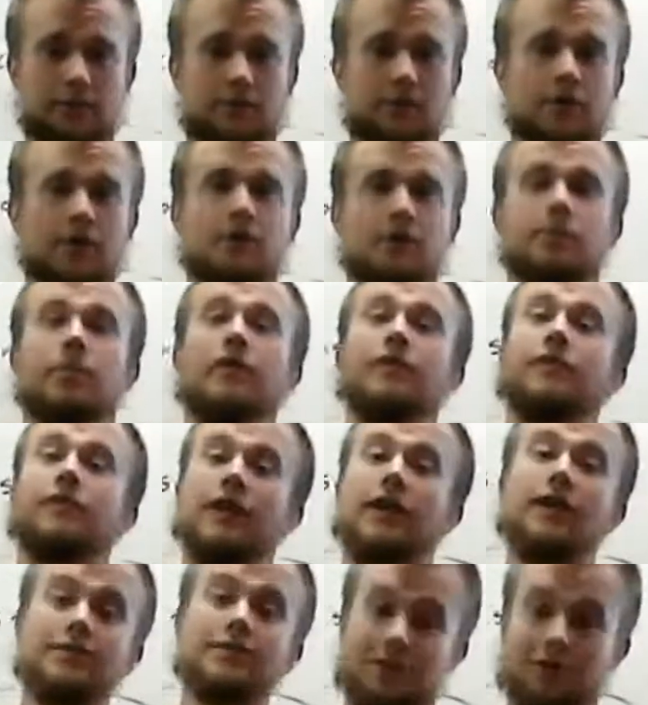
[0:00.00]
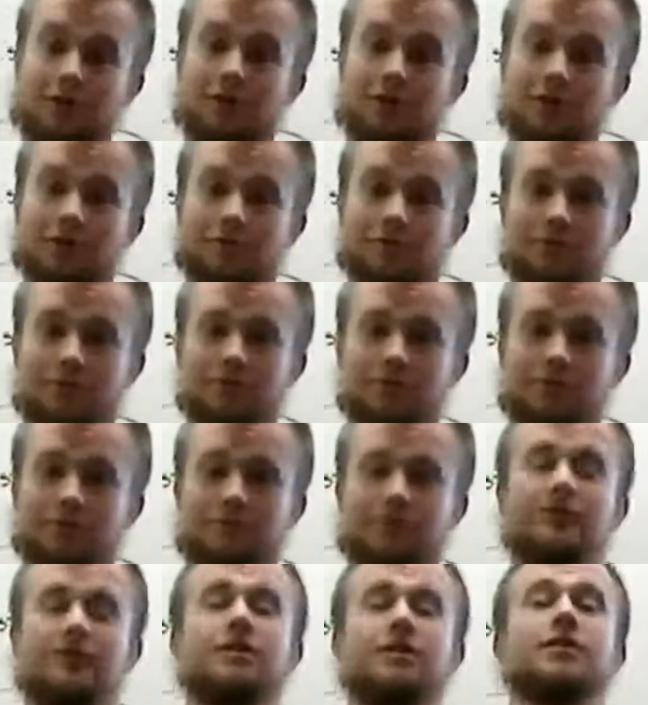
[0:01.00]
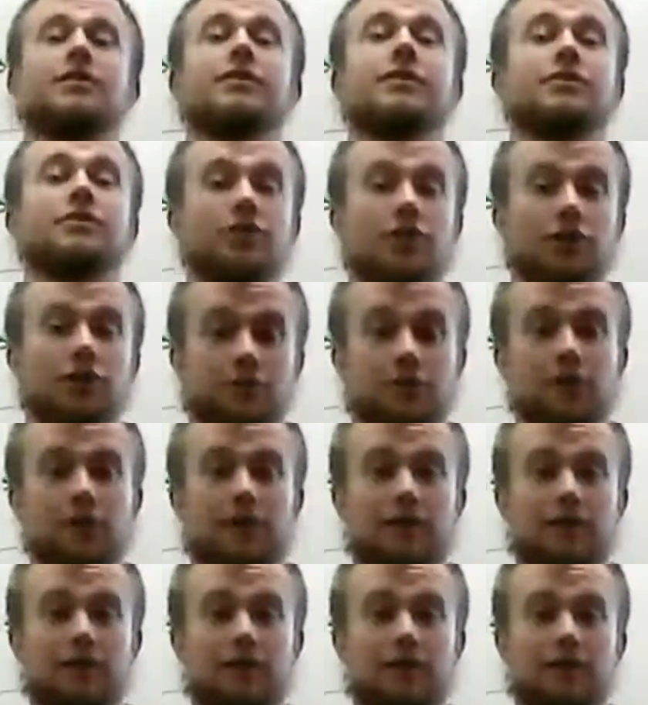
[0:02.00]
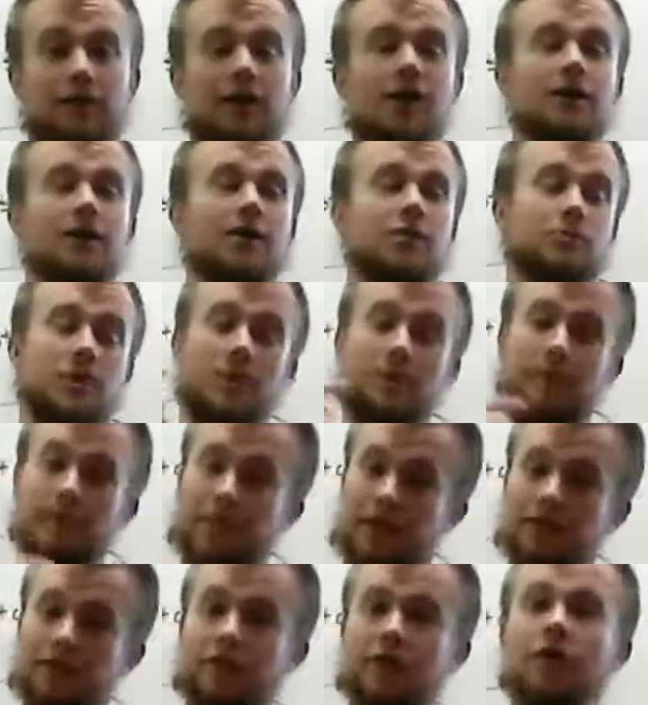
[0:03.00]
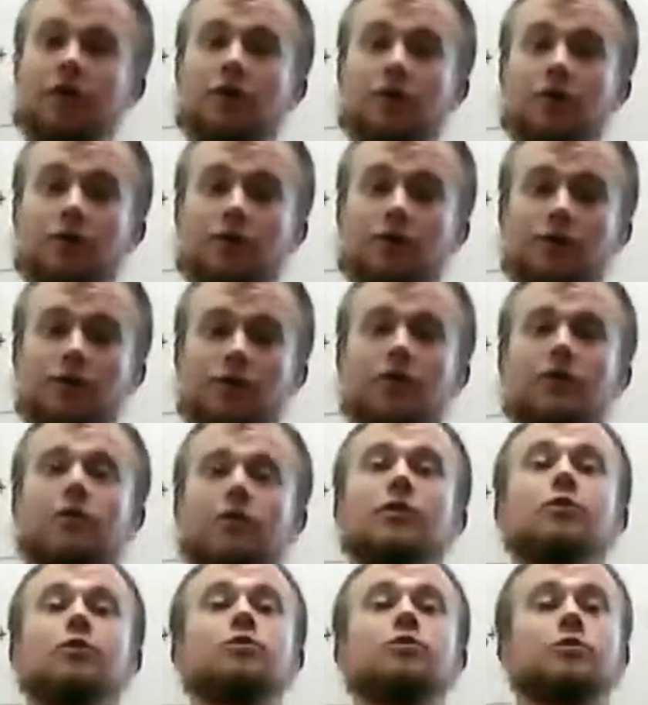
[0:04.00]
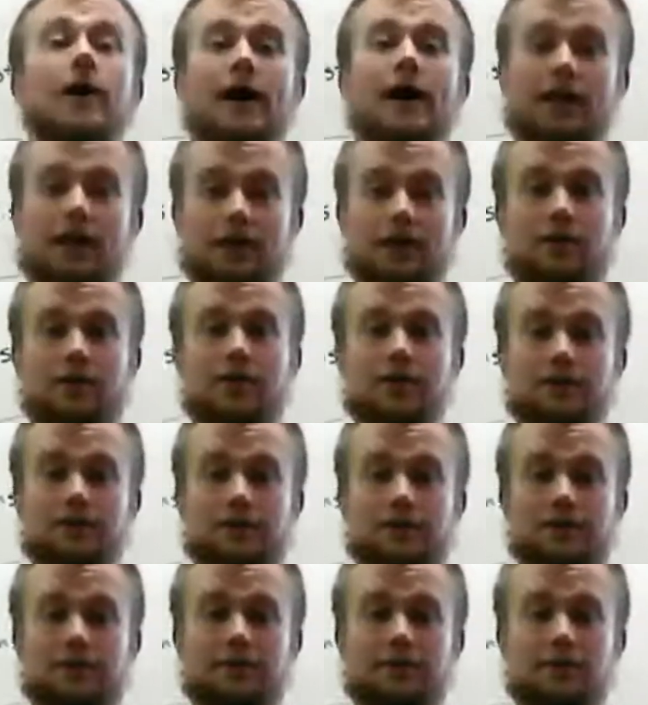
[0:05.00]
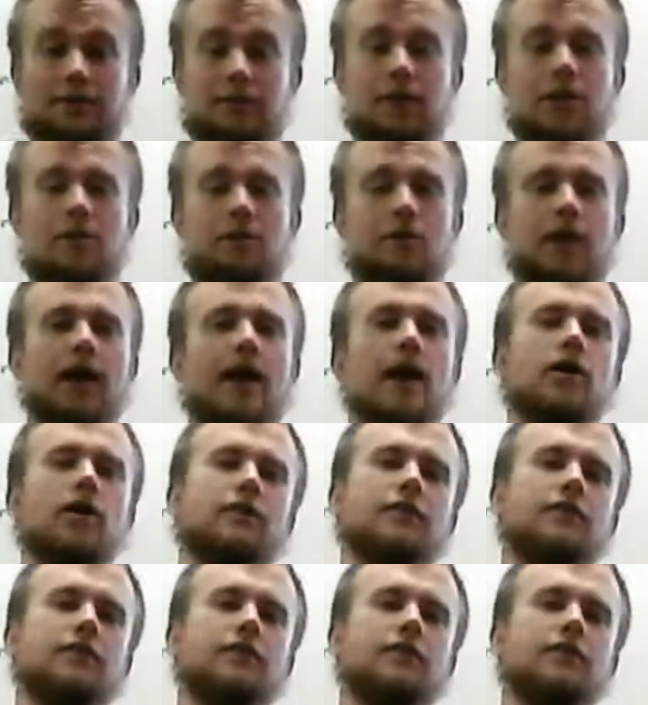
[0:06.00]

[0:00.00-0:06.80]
But if it is you, you need to turn your food in, because people that do lose weight like crazy, right? I'll give you